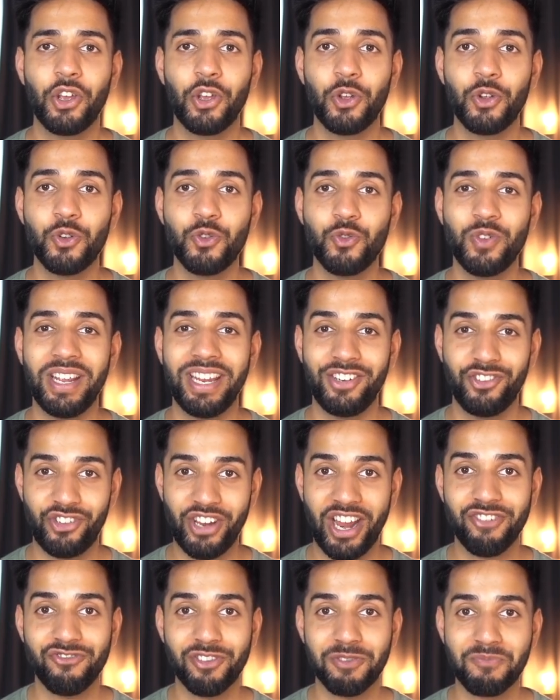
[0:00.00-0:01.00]
who in
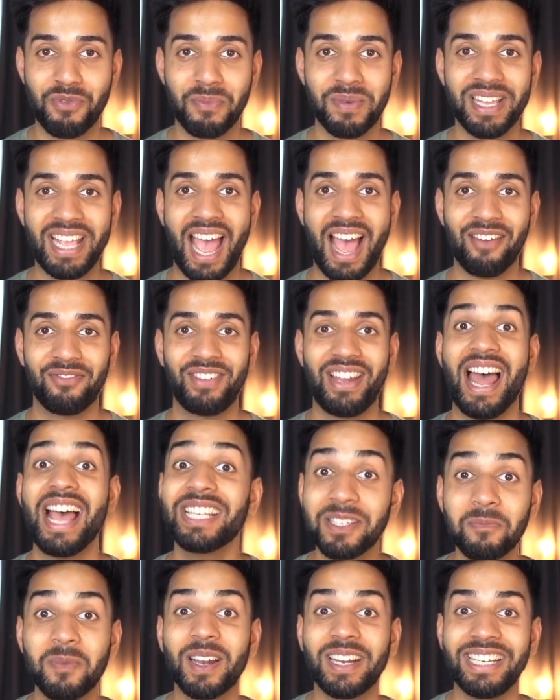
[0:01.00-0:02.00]
general probably have
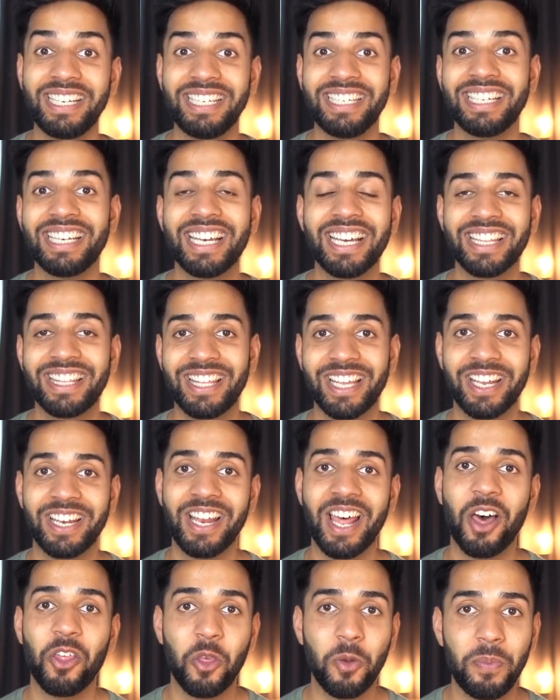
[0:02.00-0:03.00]
less money
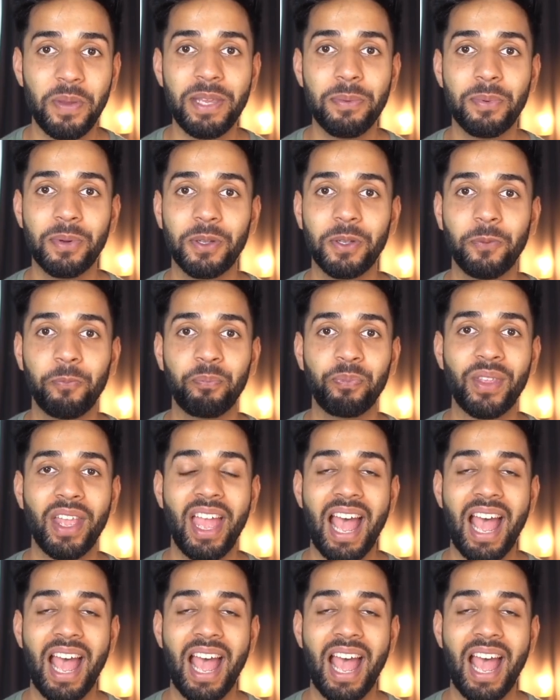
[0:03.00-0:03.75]
than other people.